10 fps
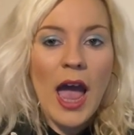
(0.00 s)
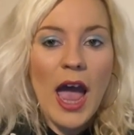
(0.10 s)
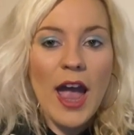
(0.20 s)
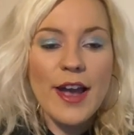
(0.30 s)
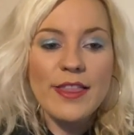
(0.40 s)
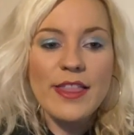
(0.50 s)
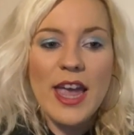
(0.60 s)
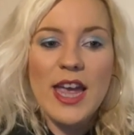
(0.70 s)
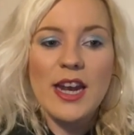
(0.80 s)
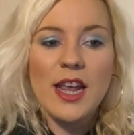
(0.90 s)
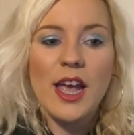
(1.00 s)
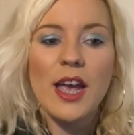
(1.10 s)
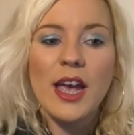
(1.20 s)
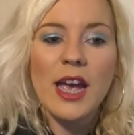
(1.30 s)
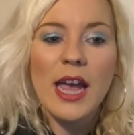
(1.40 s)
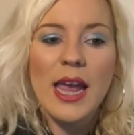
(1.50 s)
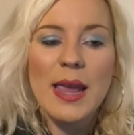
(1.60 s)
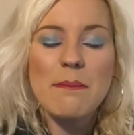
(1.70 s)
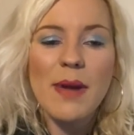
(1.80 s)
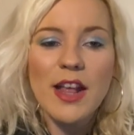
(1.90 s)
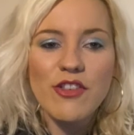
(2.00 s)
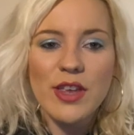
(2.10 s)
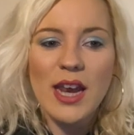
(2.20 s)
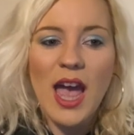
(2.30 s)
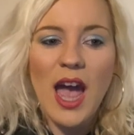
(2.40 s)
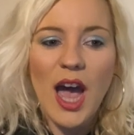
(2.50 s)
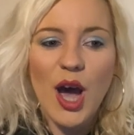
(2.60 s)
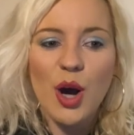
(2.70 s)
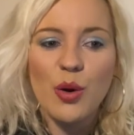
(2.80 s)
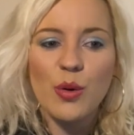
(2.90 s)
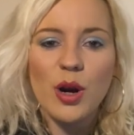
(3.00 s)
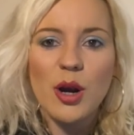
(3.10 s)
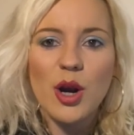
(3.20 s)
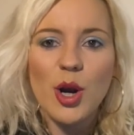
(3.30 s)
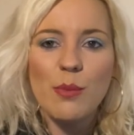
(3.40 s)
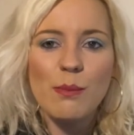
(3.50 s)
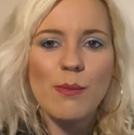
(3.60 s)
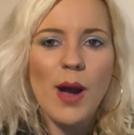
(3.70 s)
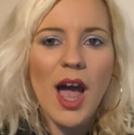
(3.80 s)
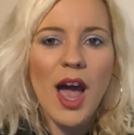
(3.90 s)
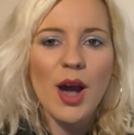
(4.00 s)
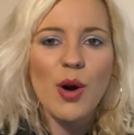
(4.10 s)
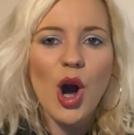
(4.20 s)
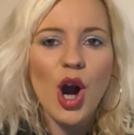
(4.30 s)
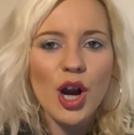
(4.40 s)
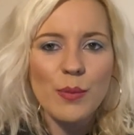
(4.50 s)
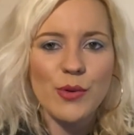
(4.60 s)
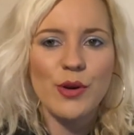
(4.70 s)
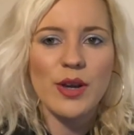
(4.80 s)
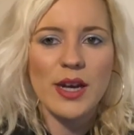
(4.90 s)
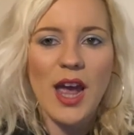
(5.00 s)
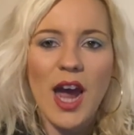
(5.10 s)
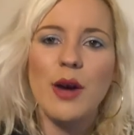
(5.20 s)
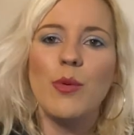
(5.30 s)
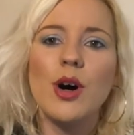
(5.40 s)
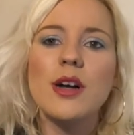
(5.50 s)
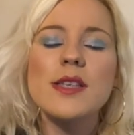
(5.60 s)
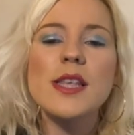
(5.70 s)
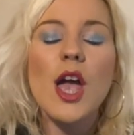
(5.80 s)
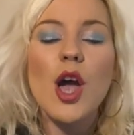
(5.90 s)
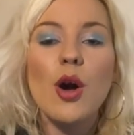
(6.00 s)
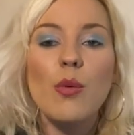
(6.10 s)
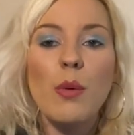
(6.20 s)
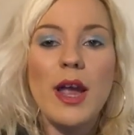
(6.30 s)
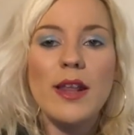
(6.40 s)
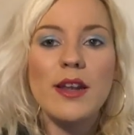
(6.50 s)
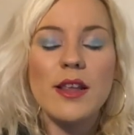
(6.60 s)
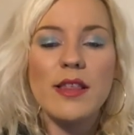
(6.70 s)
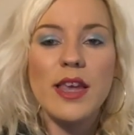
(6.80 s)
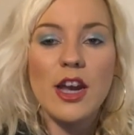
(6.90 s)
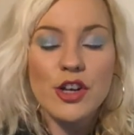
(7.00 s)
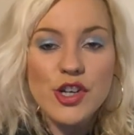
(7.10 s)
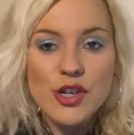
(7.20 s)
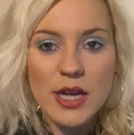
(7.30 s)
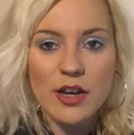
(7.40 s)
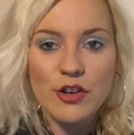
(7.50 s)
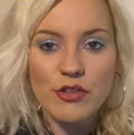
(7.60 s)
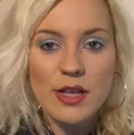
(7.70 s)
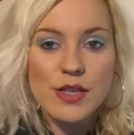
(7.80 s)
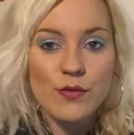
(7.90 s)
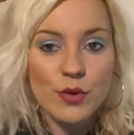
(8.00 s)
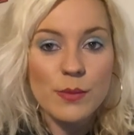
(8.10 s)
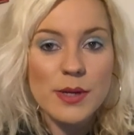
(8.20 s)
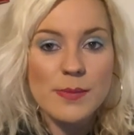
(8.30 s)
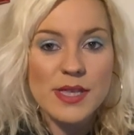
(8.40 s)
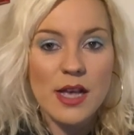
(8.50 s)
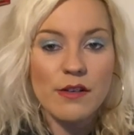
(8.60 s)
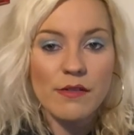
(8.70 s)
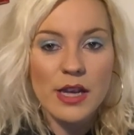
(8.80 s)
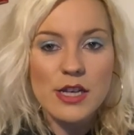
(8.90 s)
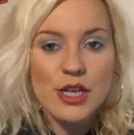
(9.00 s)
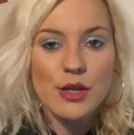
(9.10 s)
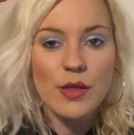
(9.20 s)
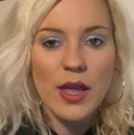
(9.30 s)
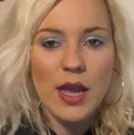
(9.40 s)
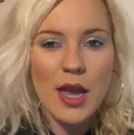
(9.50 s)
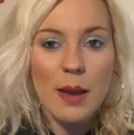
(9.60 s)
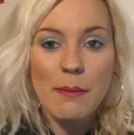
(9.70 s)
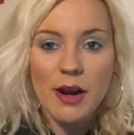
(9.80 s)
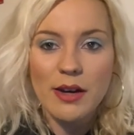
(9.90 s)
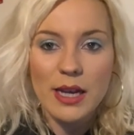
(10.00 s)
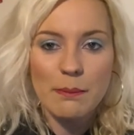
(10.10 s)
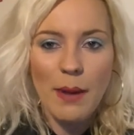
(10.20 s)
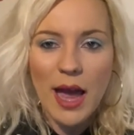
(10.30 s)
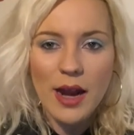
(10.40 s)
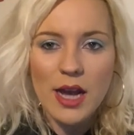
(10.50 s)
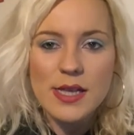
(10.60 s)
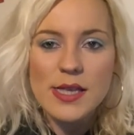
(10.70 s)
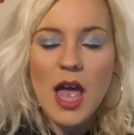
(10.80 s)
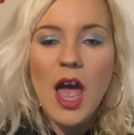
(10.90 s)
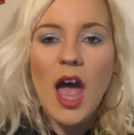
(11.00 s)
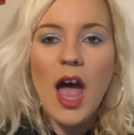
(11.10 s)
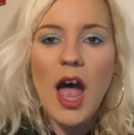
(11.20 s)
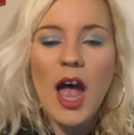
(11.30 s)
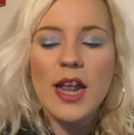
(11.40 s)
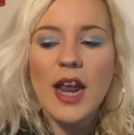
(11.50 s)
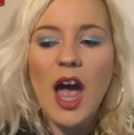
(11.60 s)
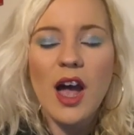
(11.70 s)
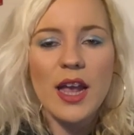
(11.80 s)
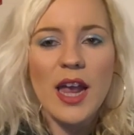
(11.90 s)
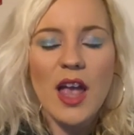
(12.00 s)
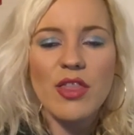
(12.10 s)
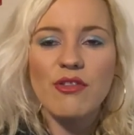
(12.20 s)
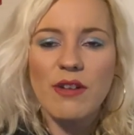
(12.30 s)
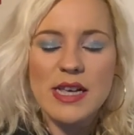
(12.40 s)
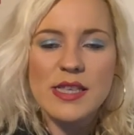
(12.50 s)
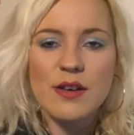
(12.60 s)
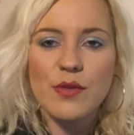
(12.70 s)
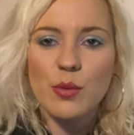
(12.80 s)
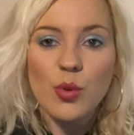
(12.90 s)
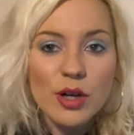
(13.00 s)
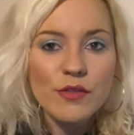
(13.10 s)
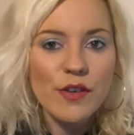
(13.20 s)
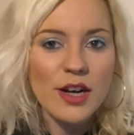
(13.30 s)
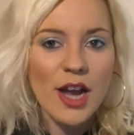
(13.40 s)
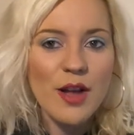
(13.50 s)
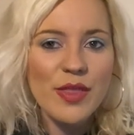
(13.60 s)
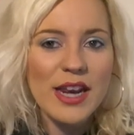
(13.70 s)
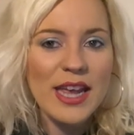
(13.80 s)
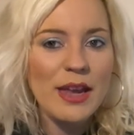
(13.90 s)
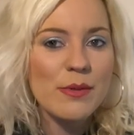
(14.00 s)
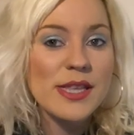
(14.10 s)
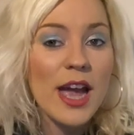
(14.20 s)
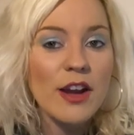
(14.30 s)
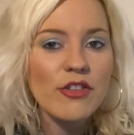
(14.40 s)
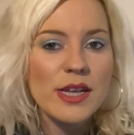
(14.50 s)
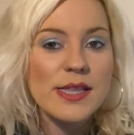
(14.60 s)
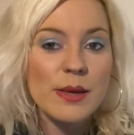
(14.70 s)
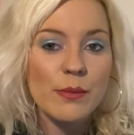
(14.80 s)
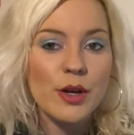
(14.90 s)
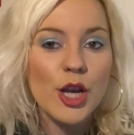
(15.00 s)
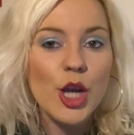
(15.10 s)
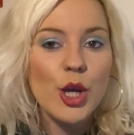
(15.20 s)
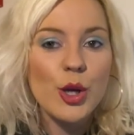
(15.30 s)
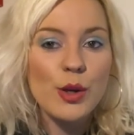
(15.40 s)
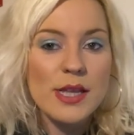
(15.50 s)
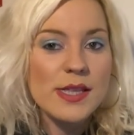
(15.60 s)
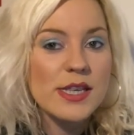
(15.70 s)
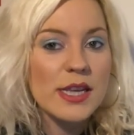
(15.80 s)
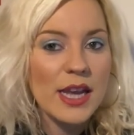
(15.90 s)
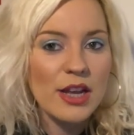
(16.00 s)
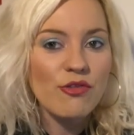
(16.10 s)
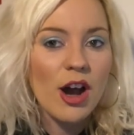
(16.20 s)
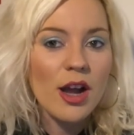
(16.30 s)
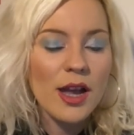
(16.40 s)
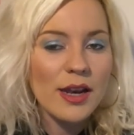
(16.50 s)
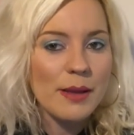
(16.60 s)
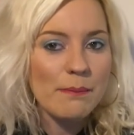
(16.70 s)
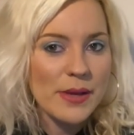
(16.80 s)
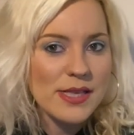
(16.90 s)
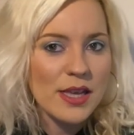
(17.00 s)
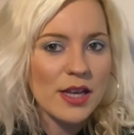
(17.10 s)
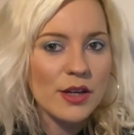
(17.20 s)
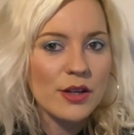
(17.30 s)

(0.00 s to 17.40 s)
And then imagine how heartbroken I was when The Undertaker transformed himself into the American badass, and I and the rest of the world found out that he was actually someone who listened to Kid Rock and Limp Bizkit.